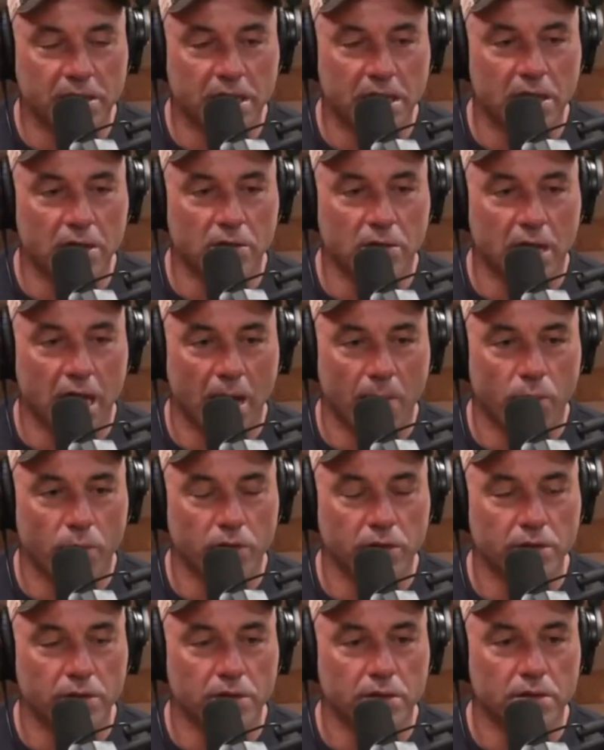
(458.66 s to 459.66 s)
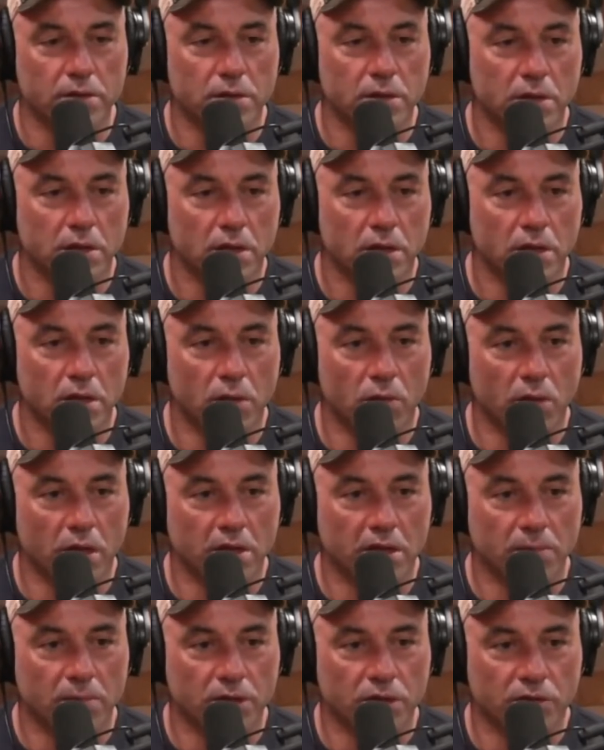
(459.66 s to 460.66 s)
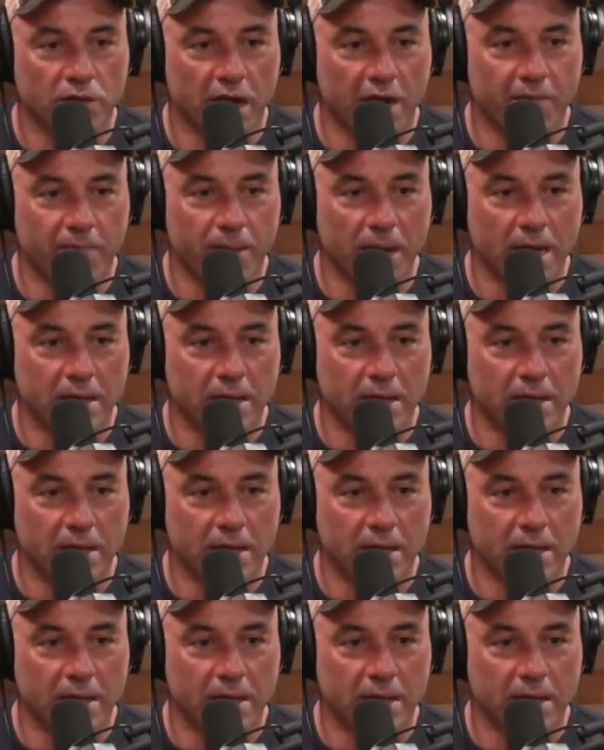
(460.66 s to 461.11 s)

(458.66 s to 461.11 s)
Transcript: the Eagle Cap Wilderness. You don't want them to drive past